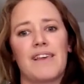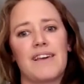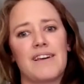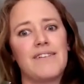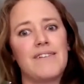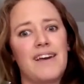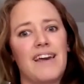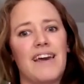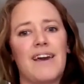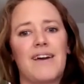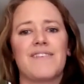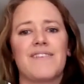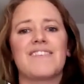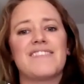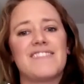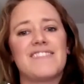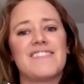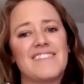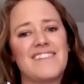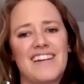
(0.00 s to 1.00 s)
like, okay,
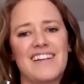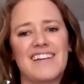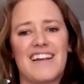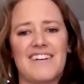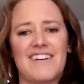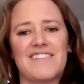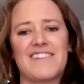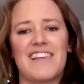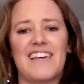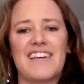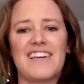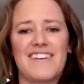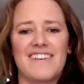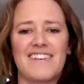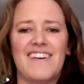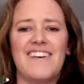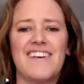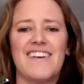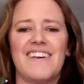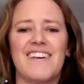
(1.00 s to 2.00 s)
this is getting down to like,
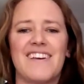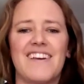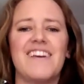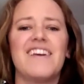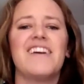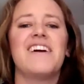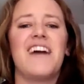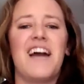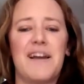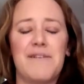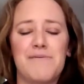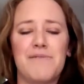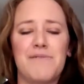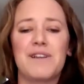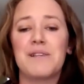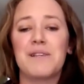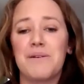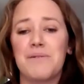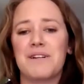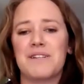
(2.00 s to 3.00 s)
I really
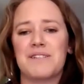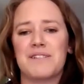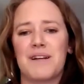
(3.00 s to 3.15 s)
yeah. want